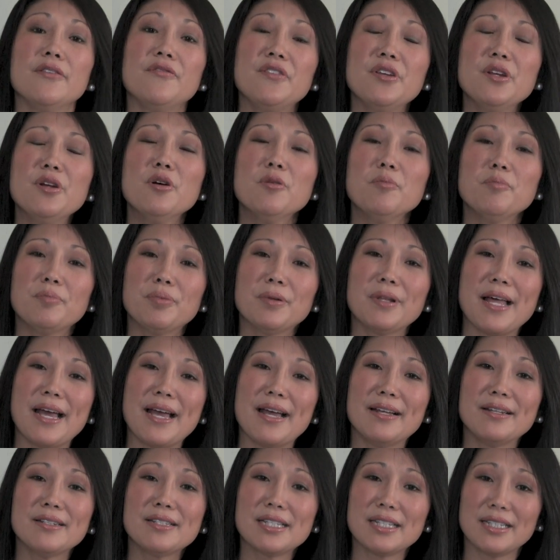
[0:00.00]
If you don't
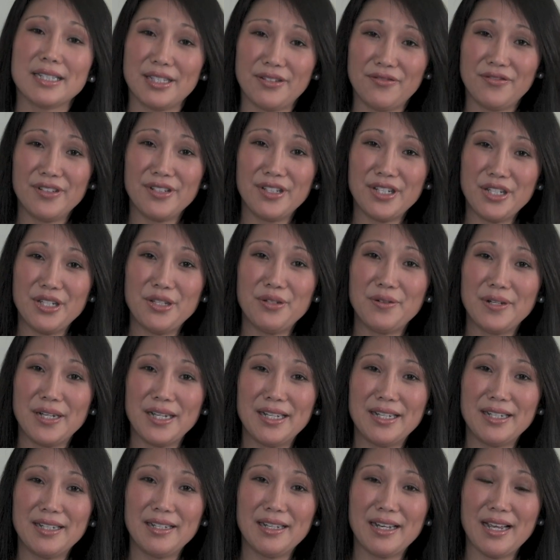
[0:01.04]
plan to live in the
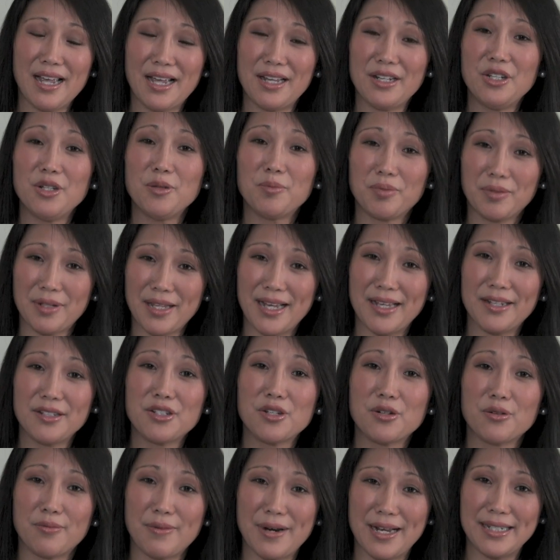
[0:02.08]
unit and you plan
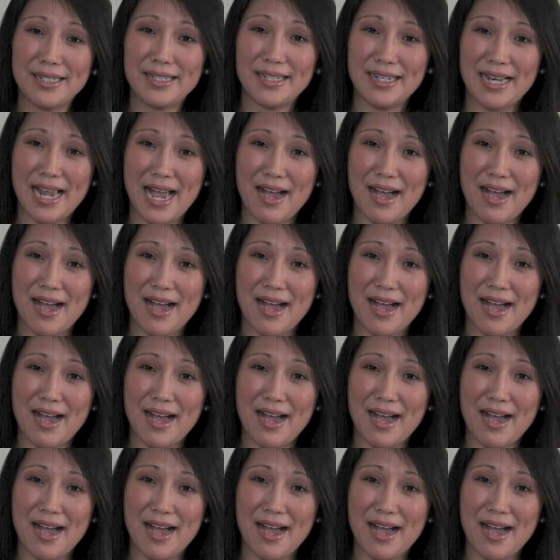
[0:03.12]
to rent it